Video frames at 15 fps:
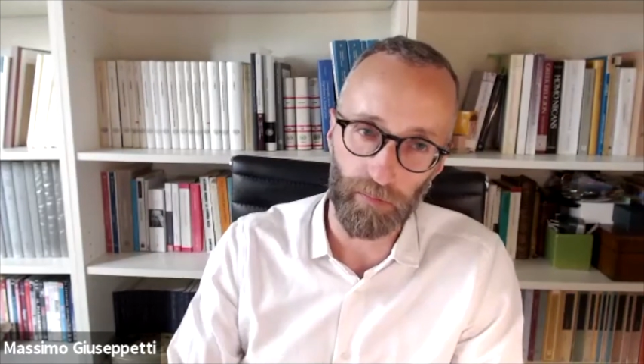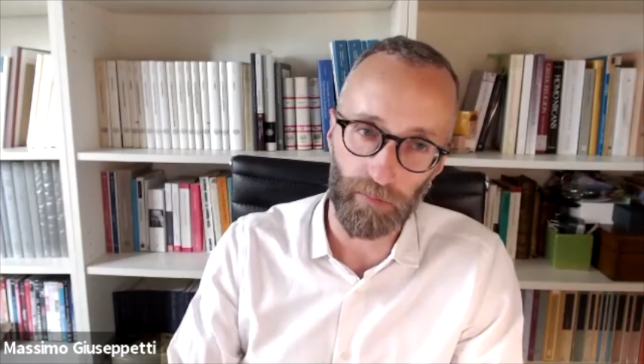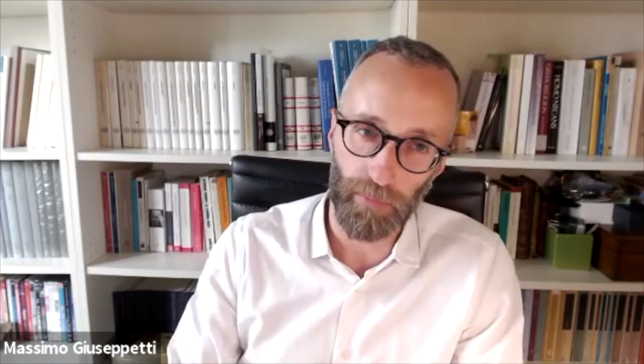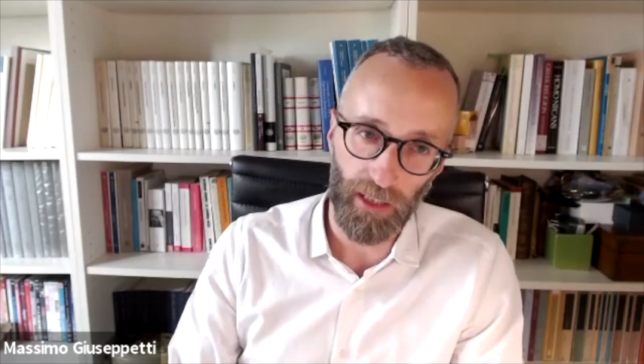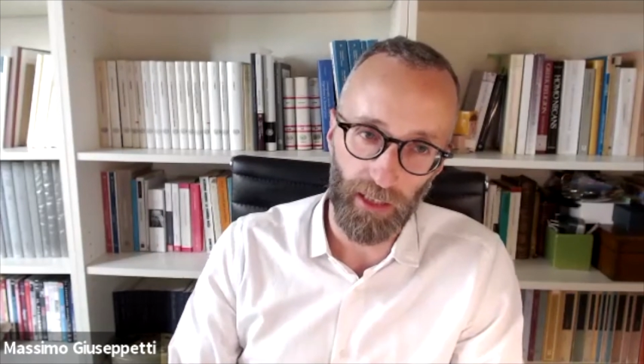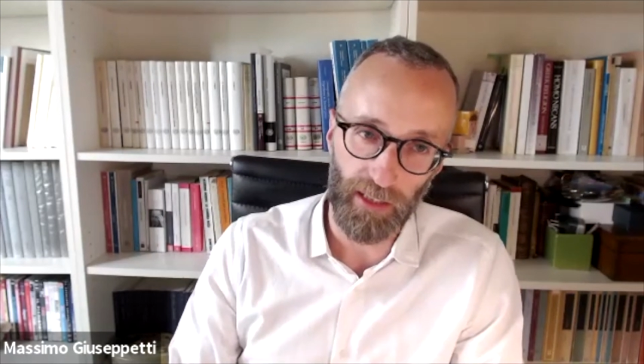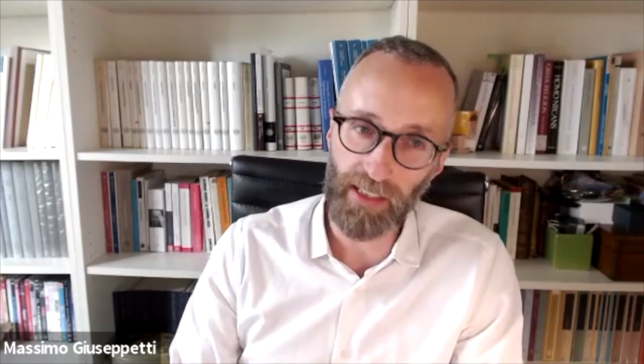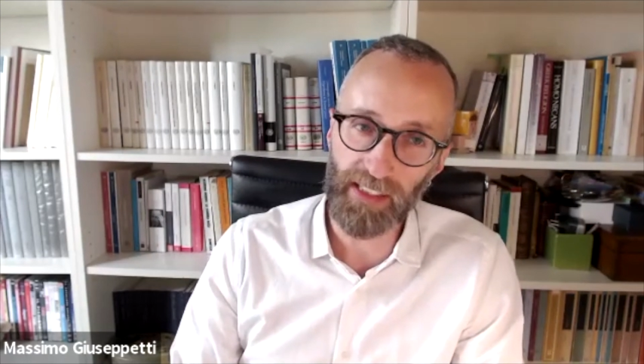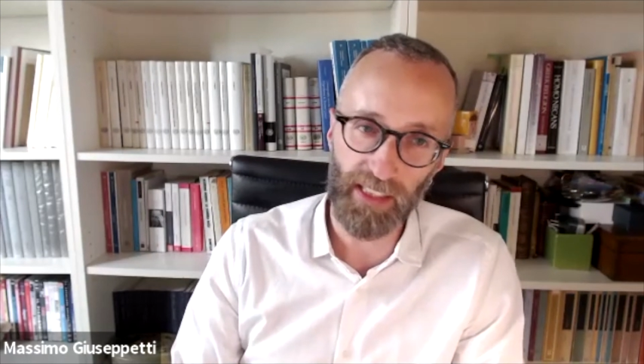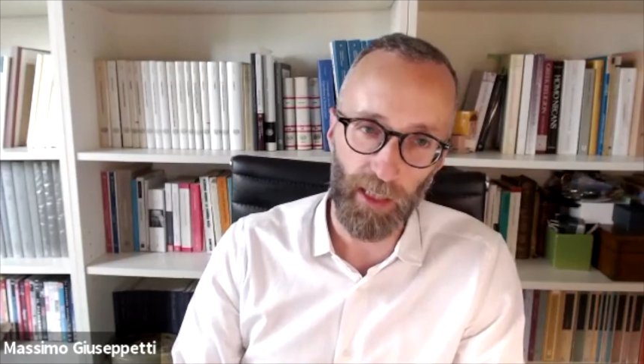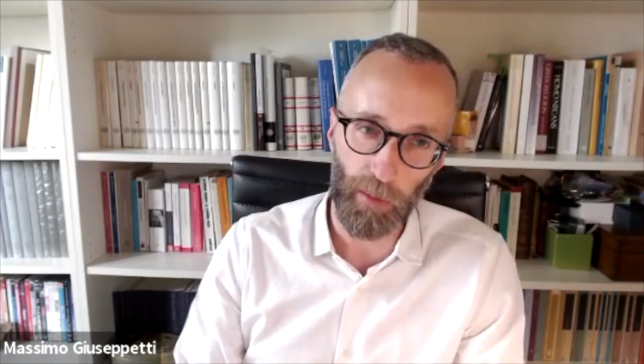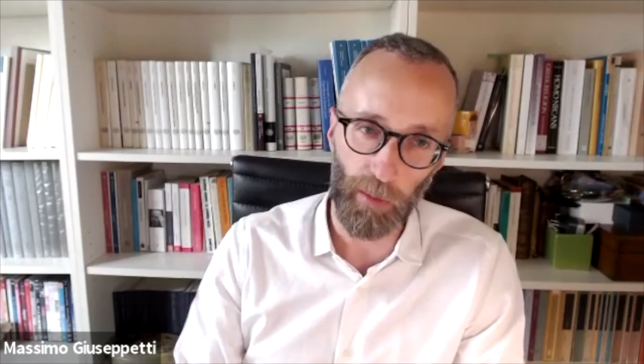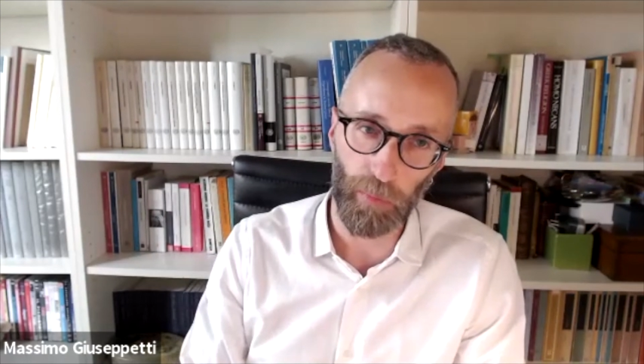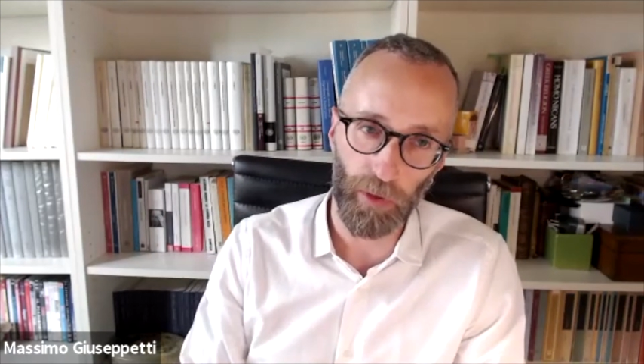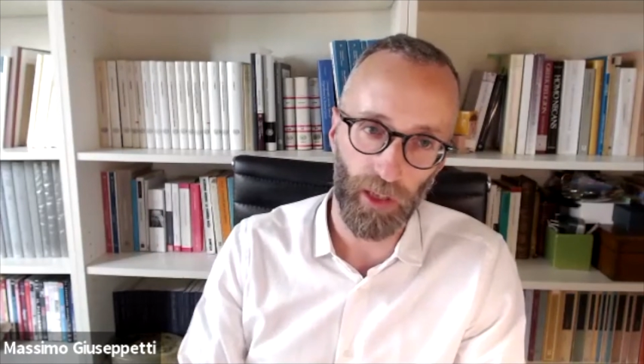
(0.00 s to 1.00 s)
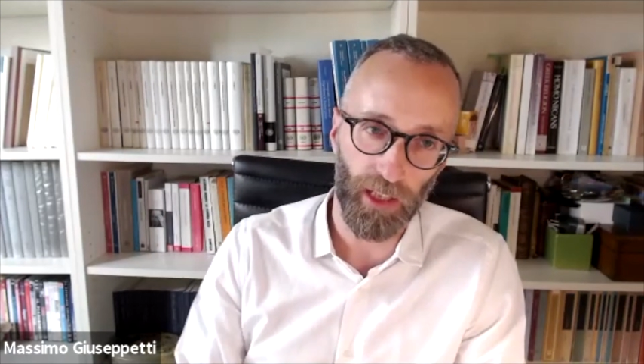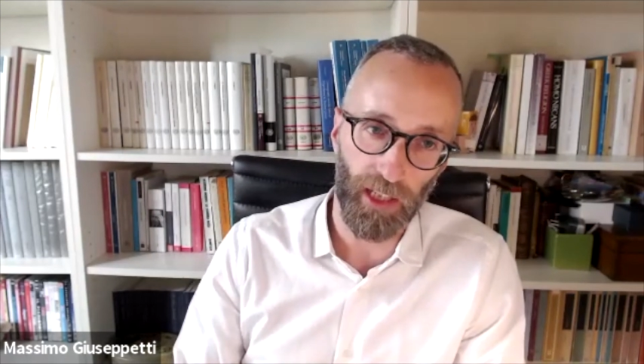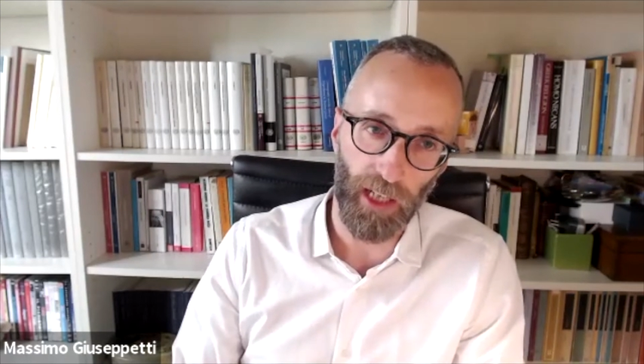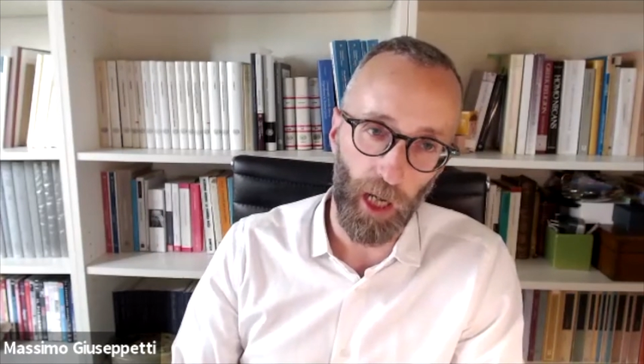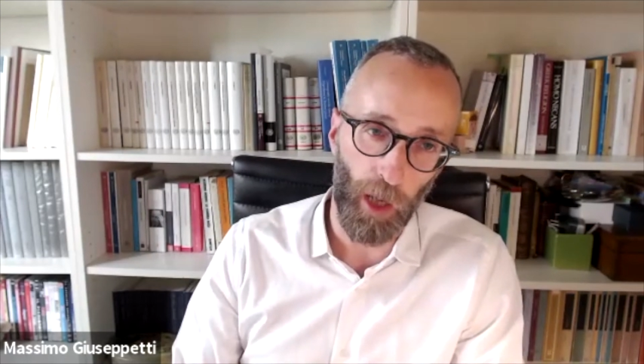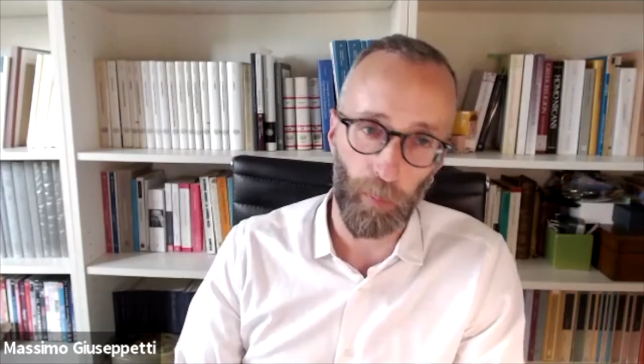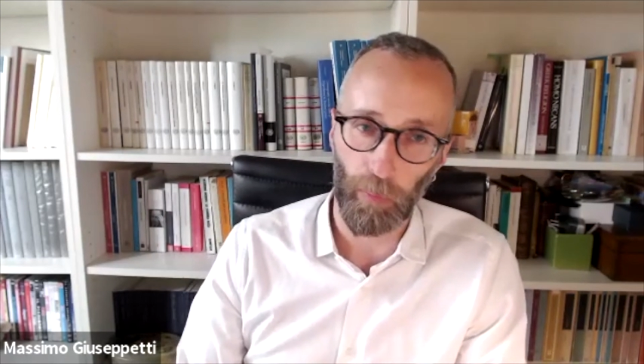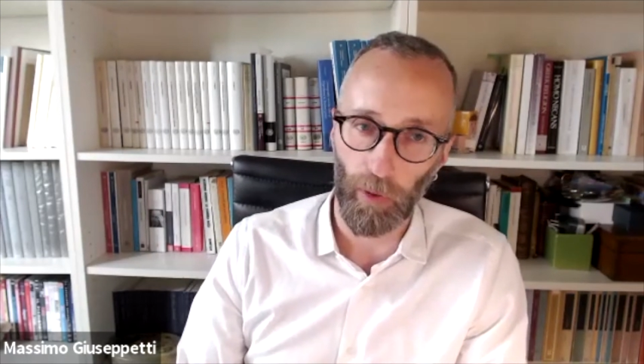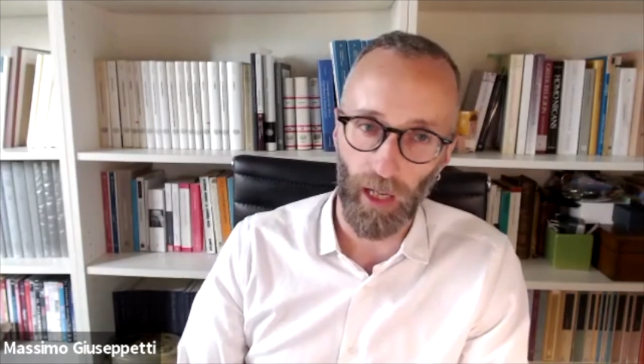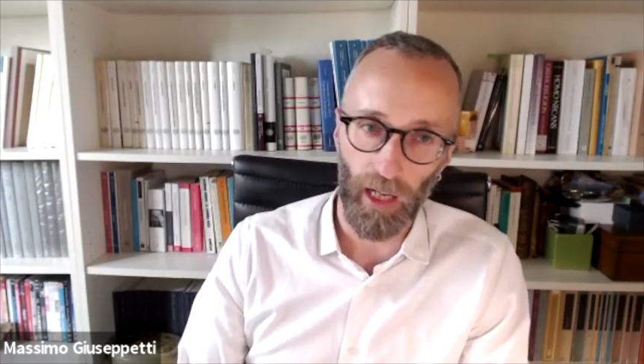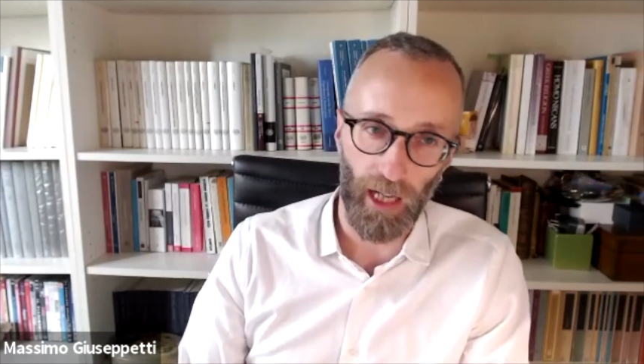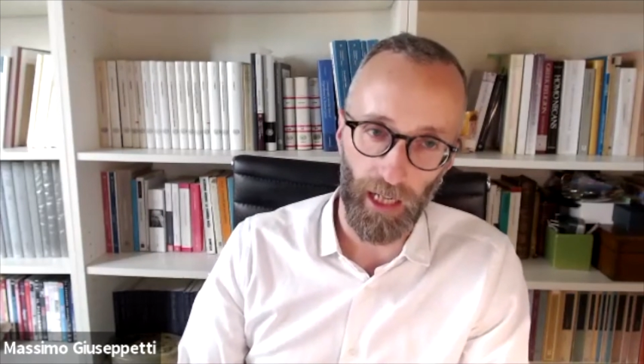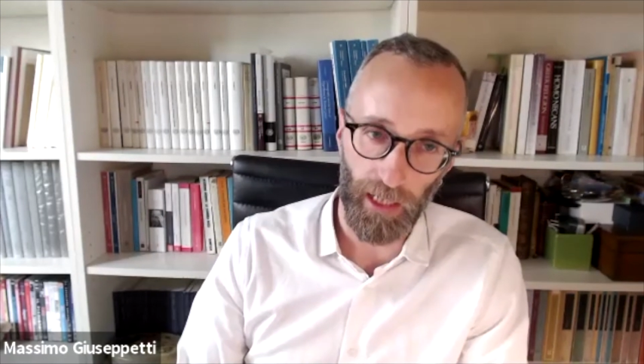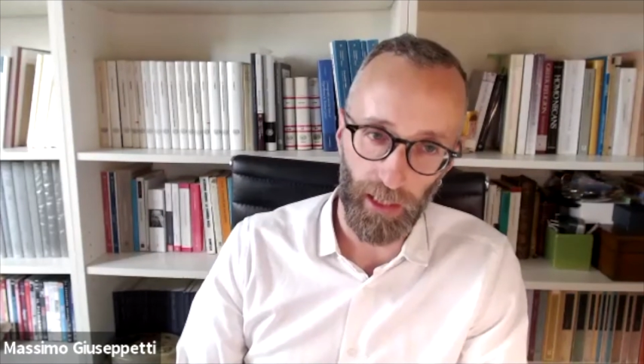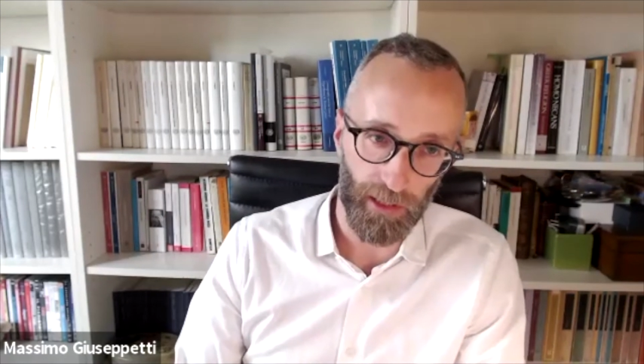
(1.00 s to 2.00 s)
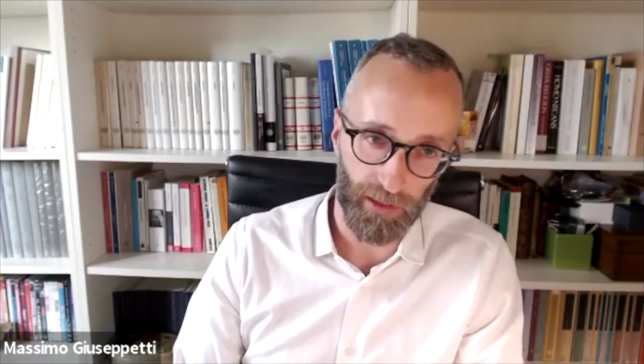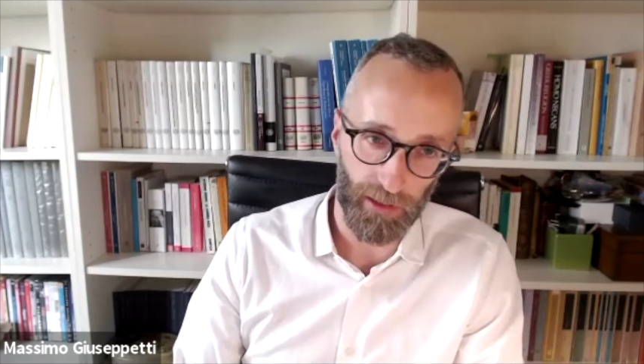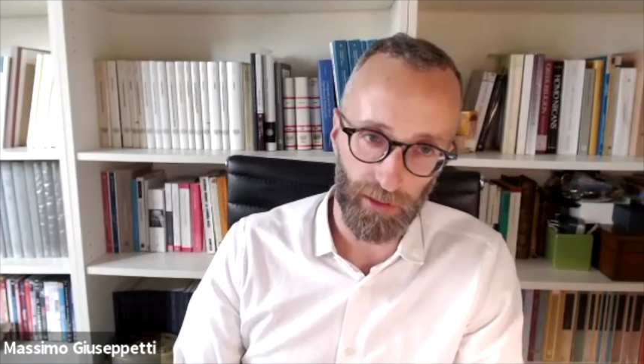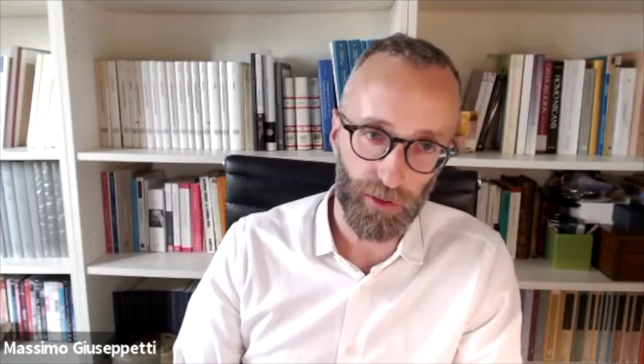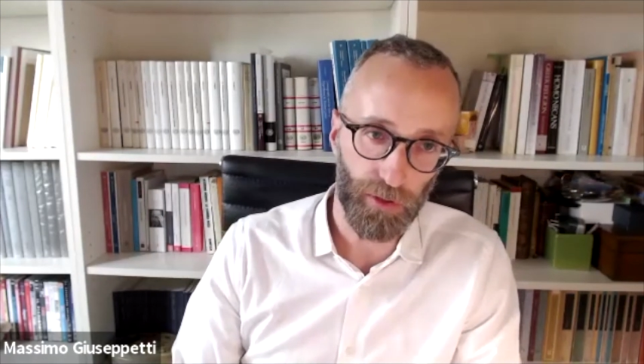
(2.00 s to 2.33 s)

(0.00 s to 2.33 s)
be simply applied